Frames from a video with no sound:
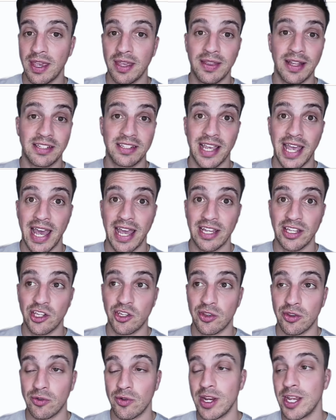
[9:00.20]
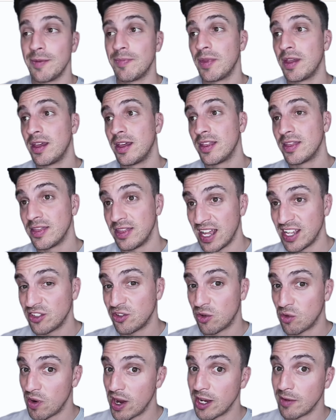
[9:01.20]
that's a H3, that's
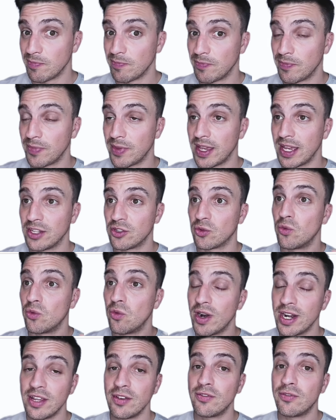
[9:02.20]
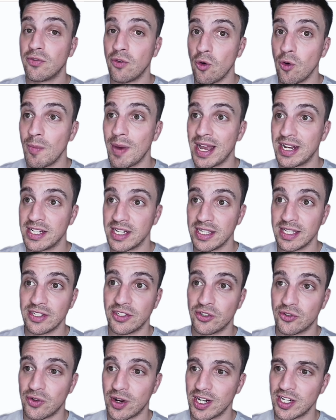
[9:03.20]
great. It's already formatting the
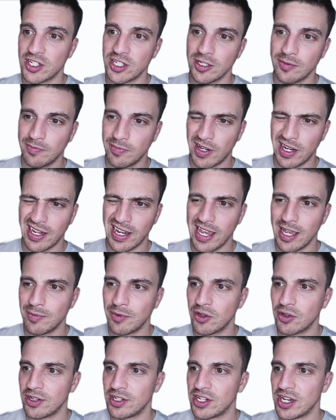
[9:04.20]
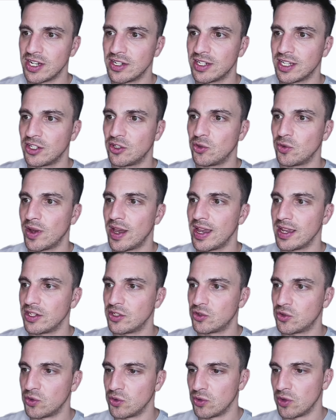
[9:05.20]
structure. I am gonna change that to a
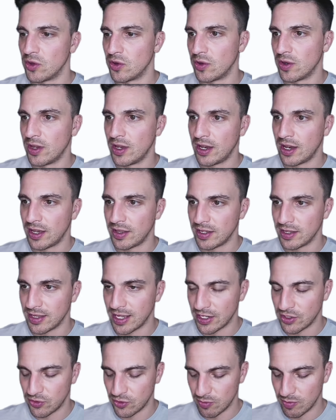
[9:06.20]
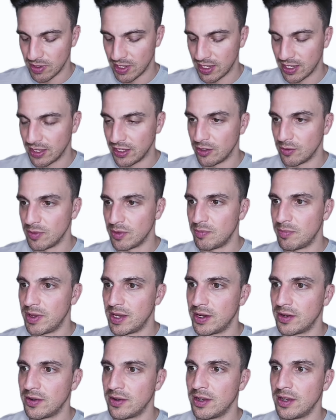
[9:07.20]
H2 though. I think that should be a little bit
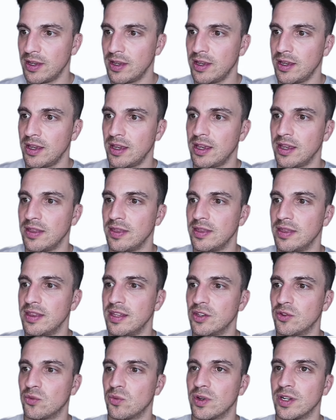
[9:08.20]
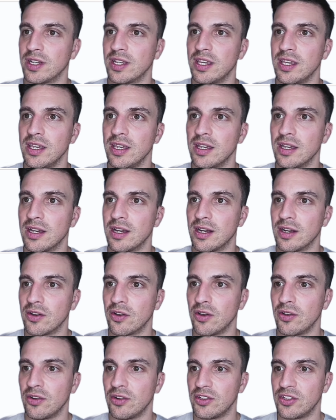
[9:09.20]
better. And this one here, I'm
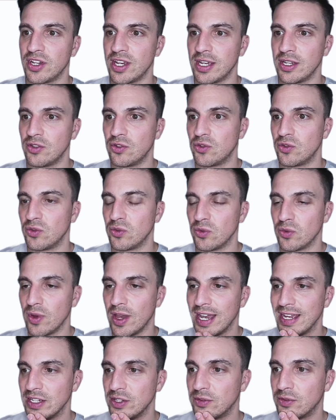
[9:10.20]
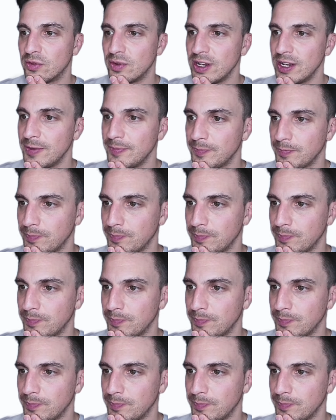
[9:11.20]
going to change to H3.